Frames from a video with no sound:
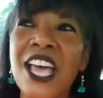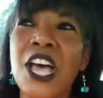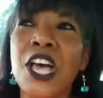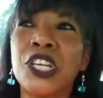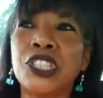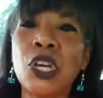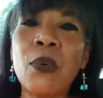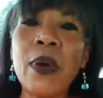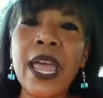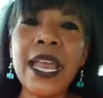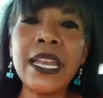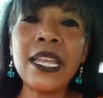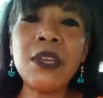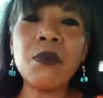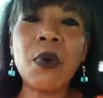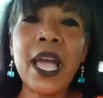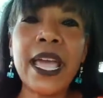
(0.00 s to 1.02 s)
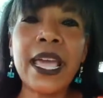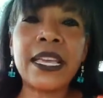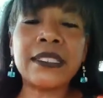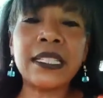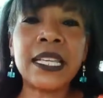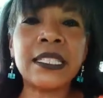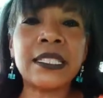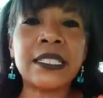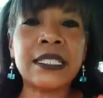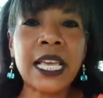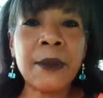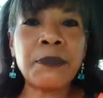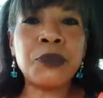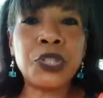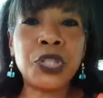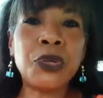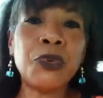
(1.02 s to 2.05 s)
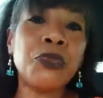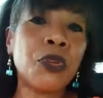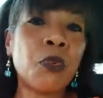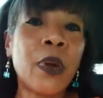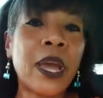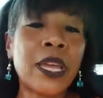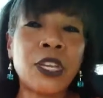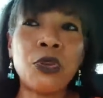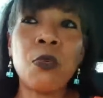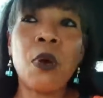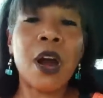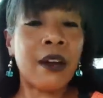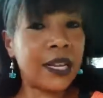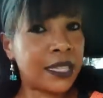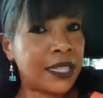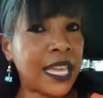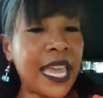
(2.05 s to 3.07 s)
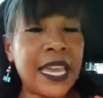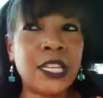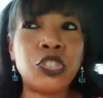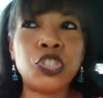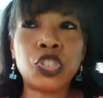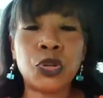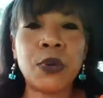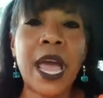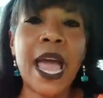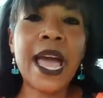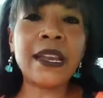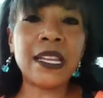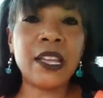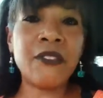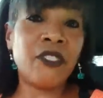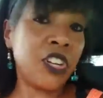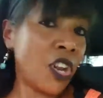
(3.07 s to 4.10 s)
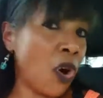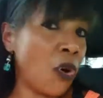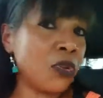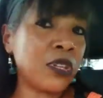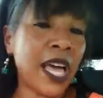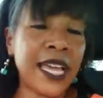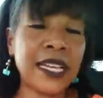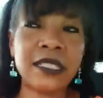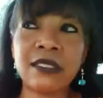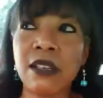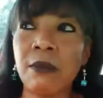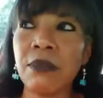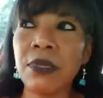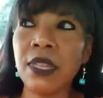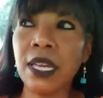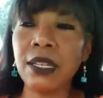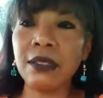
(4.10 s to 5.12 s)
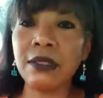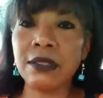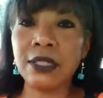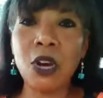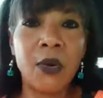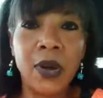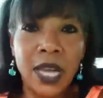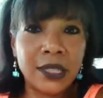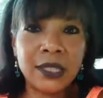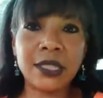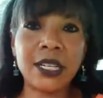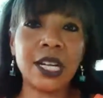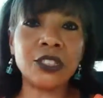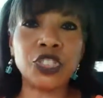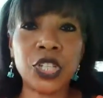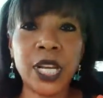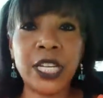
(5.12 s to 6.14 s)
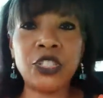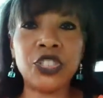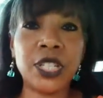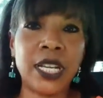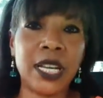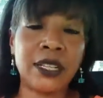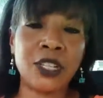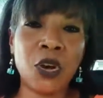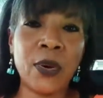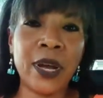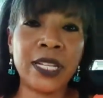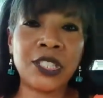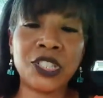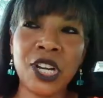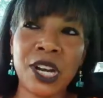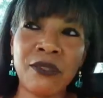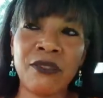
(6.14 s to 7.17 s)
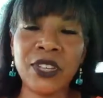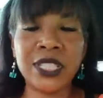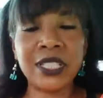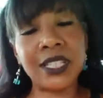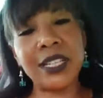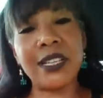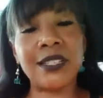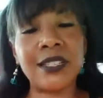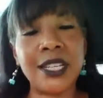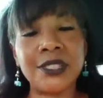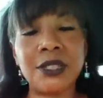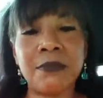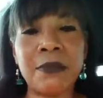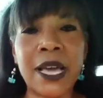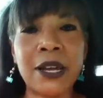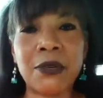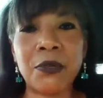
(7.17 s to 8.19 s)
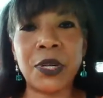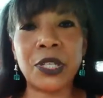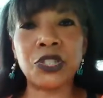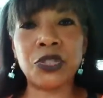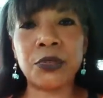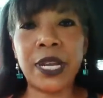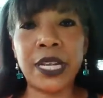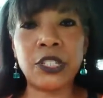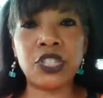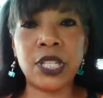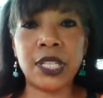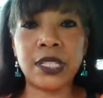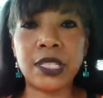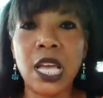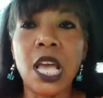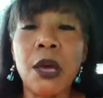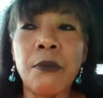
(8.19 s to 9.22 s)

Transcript: So anyways, accept you the way you are at the age you're at. If you don't like something, go ahead and start changing it. Go ahead and start fixing it. It doesn't matter what your age is.